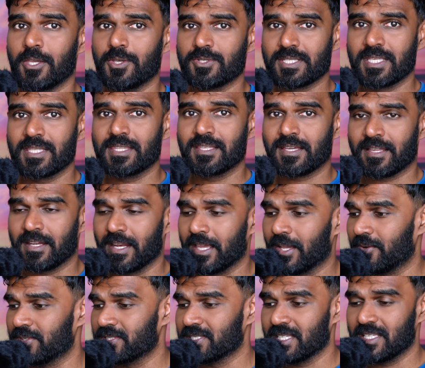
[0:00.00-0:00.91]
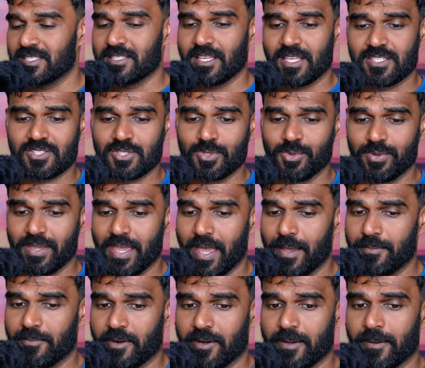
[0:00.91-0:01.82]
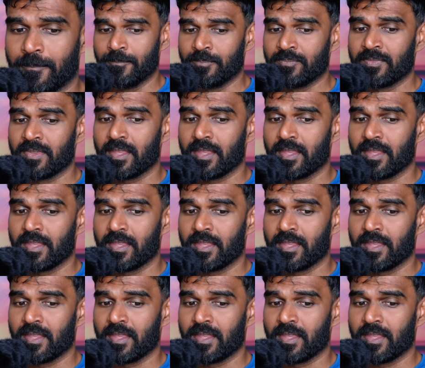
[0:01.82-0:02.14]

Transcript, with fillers: using the Nikon Z6 II camera.